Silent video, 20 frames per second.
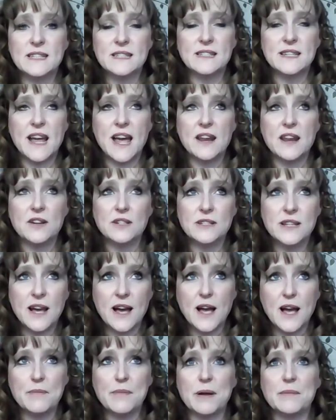Standard
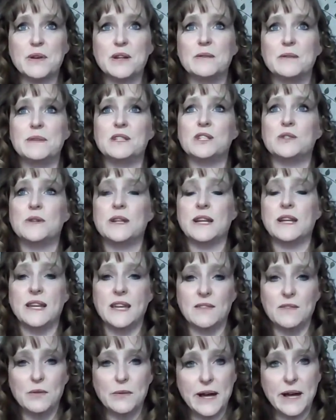Time, I'm going to be doing a
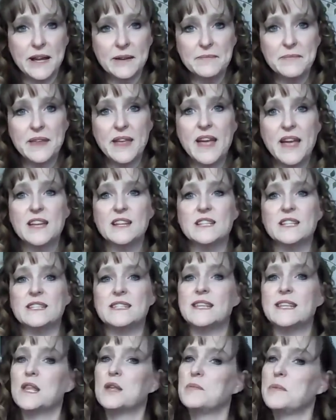giveaway to
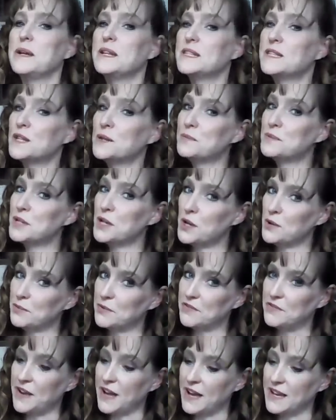celebrate
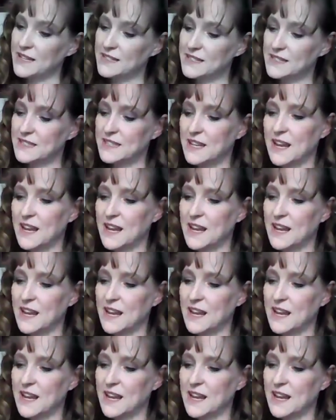Soaptoberfest.